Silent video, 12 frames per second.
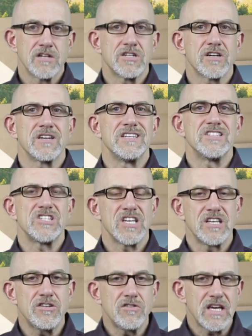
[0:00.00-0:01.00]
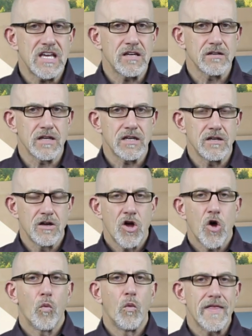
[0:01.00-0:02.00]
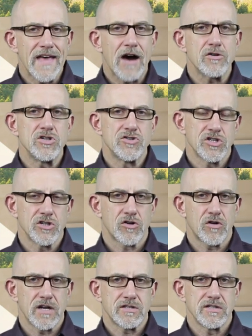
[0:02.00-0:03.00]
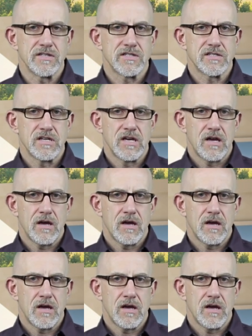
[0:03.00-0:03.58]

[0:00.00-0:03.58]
to continue to healing without using the crutches.